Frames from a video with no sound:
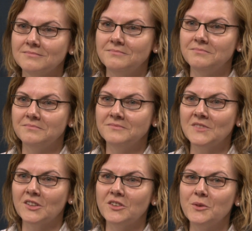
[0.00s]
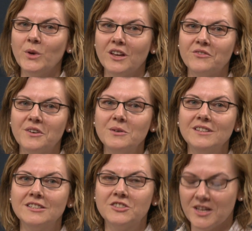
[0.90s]
I think we have very
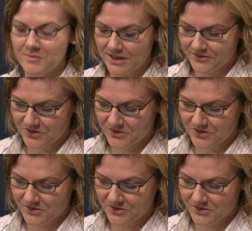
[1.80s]
little time left.